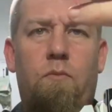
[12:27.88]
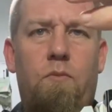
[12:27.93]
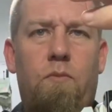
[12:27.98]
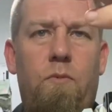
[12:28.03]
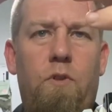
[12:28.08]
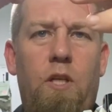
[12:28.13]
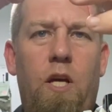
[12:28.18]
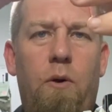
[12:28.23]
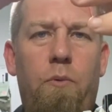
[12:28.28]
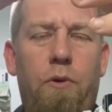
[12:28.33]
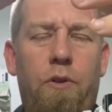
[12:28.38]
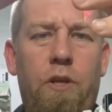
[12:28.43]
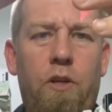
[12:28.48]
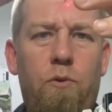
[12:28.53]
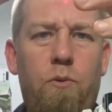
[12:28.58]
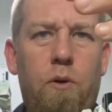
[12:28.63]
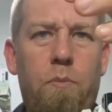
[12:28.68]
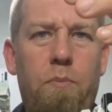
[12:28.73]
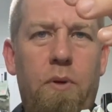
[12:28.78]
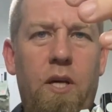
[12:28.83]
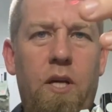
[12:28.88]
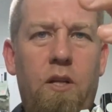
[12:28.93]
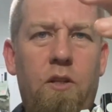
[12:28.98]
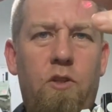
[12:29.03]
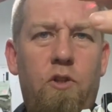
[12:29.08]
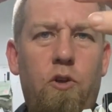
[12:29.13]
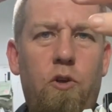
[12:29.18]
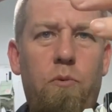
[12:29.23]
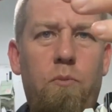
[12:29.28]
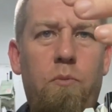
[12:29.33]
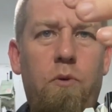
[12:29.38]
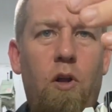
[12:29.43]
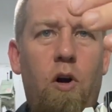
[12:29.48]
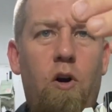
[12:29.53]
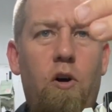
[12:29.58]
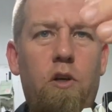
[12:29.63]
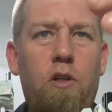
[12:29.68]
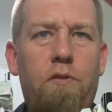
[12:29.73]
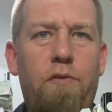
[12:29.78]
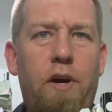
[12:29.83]
and with this one being too
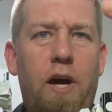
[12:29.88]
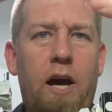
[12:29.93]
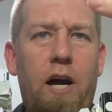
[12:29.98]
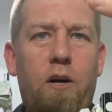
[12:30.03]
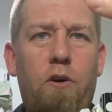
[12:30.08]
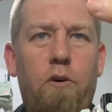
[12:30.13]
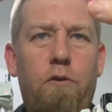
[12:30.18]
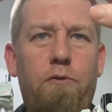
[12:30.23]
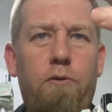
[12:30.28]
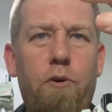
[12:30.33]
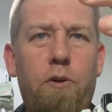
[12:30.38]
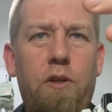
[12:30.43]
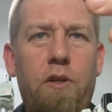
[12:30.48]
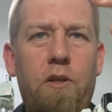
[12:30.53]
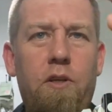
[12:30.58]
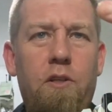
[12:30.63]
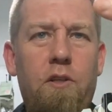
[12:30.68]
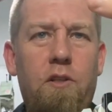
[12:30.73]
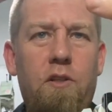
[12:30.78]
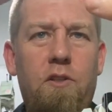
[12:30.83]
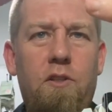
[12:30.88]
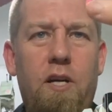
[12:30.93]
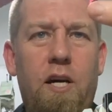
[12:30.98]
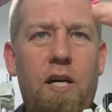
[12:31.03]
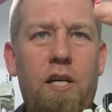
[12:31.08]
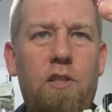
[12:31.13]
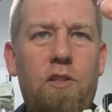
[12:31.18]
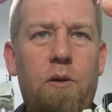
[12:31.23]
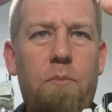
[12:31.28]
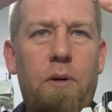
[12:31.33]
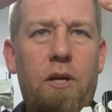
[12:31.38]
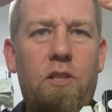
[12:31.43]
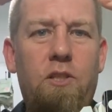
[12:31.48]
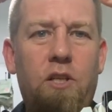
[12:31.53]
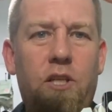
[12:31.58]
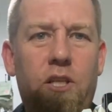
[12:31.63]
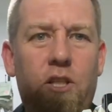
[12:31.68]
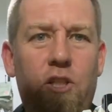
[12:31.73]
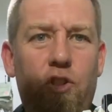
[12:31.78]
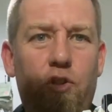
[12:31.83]
large of a hackle for the size, I'm
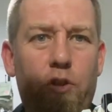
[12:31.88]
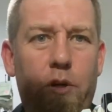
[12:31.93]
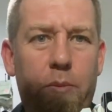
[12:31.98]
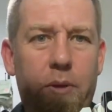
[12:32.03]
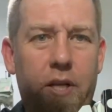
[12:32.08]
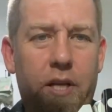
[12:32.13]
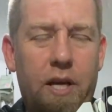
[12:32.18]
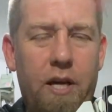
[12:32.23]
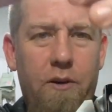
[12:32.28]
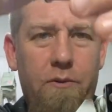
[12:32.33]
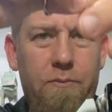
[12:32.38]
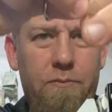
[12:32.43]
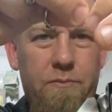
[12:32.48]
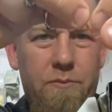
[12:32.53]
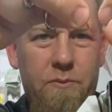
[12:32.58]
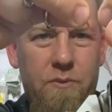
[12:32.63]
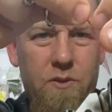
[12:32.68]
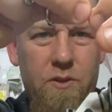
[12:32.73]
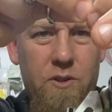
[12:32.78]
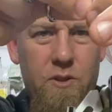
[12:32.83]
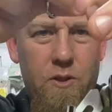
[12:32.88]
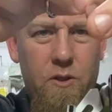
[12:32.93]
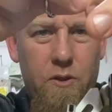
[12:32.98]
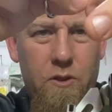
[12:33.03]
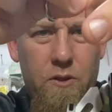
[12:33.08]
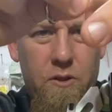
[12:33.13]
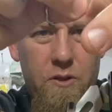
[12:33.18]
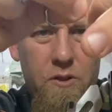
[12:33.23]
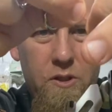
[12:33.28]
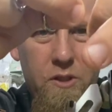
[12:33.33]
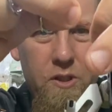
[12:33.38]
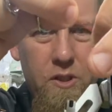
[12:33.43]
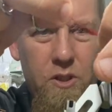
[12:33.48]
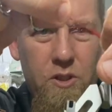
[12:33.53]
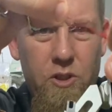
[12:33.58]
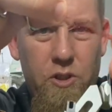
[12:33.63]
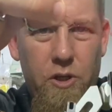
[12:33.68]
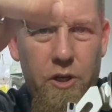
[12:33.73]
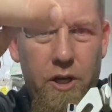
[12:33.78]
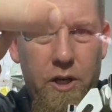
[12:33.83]
actually going to trim it down. So I'll
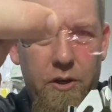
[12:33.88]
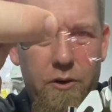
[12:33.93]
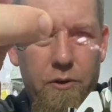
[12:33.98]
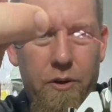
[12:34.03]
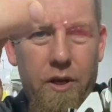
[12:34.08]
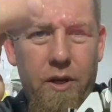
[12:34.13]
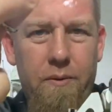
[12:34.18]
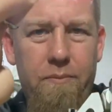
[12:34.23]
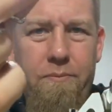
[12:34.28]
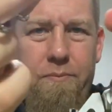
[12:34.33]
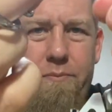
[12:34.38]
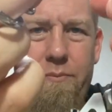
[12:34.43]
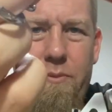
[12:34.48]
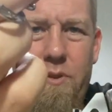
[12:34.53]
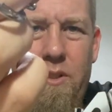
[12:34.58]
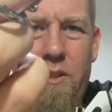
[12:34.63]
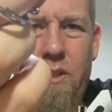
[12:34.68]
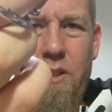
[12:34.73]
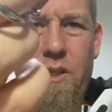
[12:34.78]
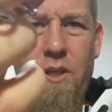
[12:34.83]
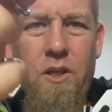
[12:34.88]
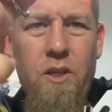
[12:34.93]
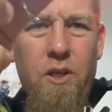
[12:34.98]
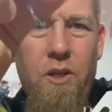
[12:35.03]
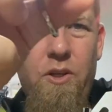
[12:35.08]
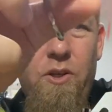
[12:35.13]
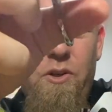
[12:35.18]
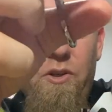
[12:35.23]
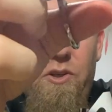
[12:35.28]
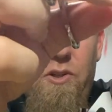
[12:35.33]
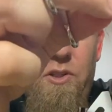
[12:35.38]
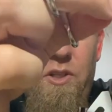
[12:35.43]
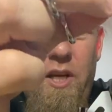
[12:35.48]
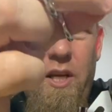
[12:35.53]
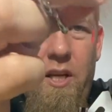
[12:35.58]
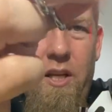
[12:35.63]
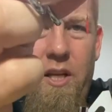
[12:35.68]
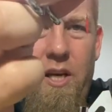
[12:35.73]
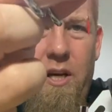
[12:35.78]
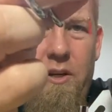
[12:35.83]
show you how to do that. You just
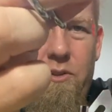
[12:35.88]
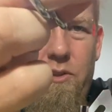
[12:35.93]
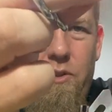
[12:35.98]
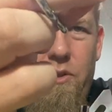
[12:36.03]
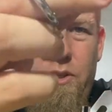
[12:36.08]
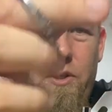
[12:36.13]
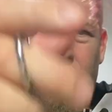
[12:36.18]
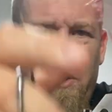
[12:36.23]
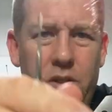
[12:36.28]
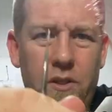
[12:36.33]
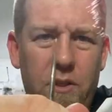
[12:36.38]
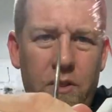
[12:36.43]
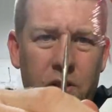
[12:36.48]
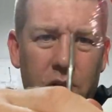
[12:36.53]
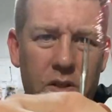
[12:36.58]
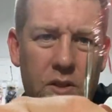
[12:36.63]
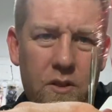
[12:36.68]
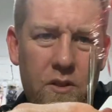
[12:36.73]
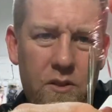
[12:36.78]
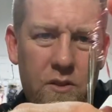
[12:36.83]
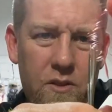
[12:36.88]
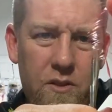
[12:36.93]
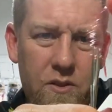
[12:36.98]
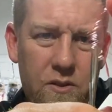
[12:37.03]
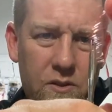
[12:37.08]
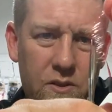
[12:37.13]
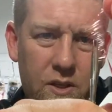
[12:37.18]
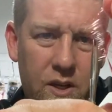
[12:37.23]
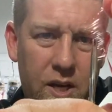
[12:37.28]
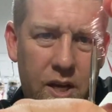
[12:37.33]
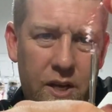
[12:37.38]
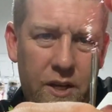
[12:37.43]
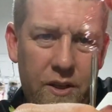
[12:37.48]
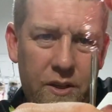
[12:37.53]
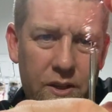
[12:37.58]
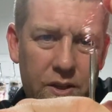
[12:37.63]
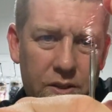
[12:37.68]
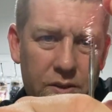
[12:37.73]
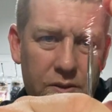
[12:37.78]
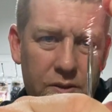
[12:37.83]
take it down to the side and then